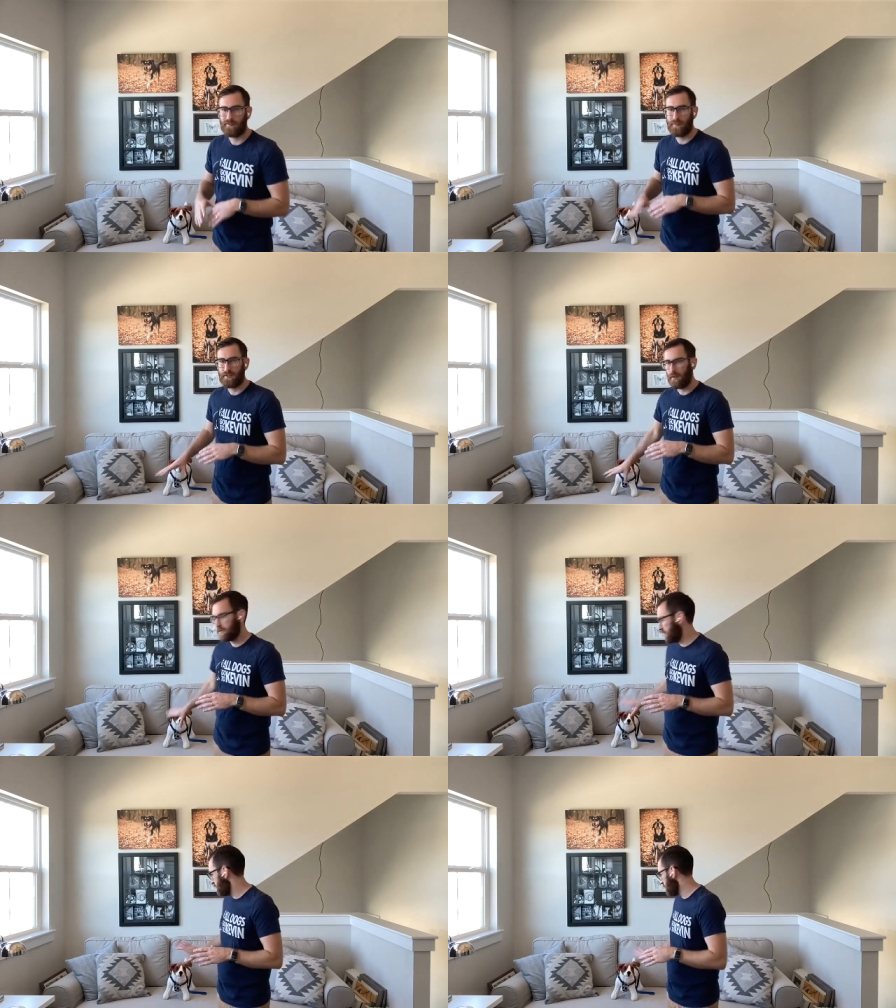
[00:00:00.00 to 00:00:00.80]
enough. My
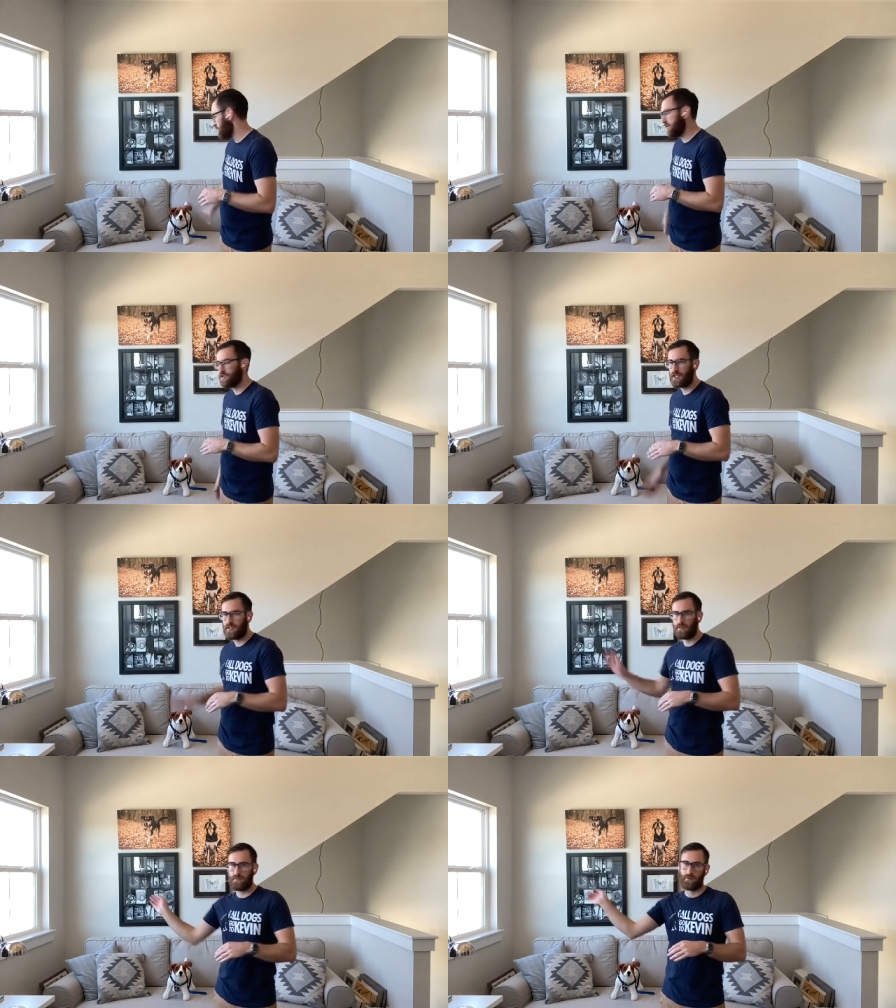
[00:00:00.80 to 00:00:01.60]
dog just focuses on the
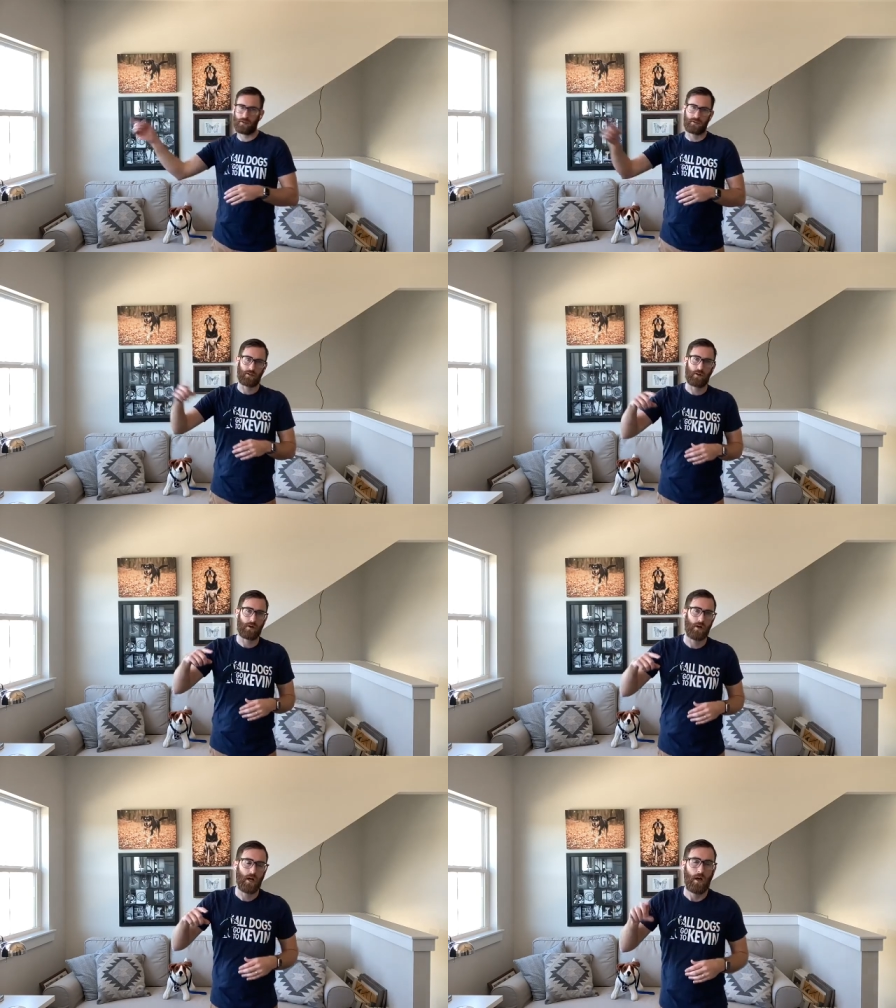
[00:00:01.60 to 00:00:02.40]
chicken, doesn't focus on the
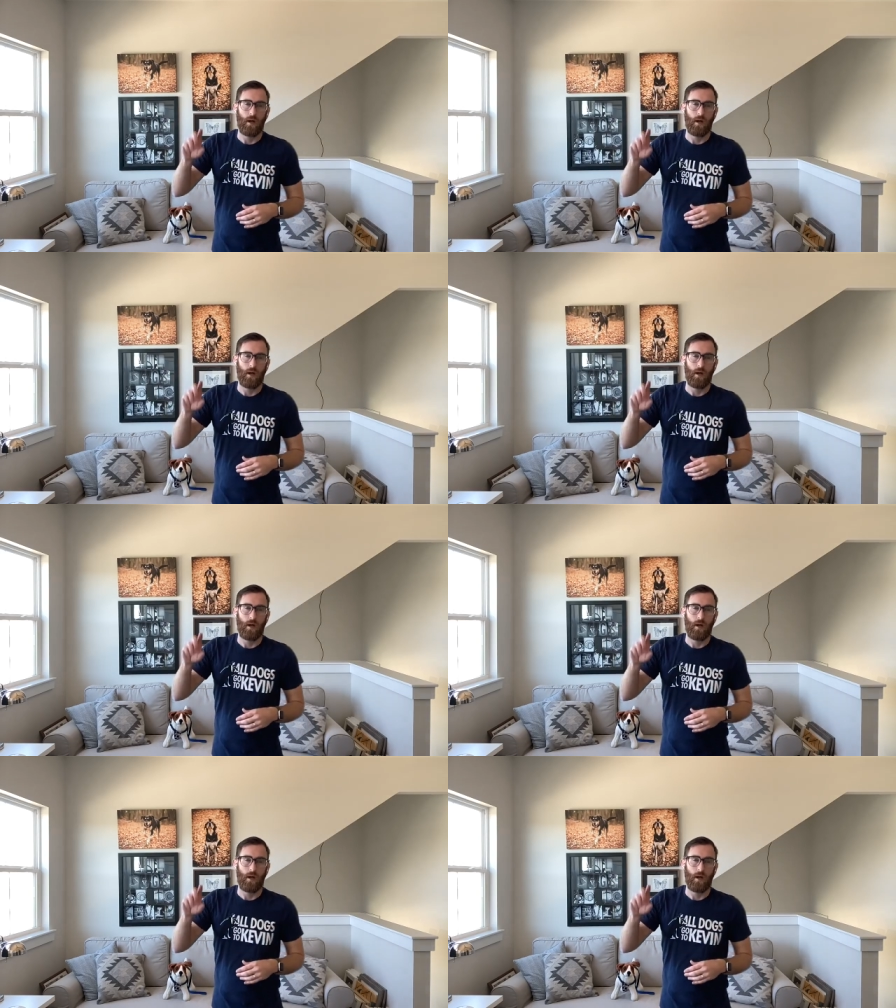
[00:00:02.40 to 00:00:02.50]
car.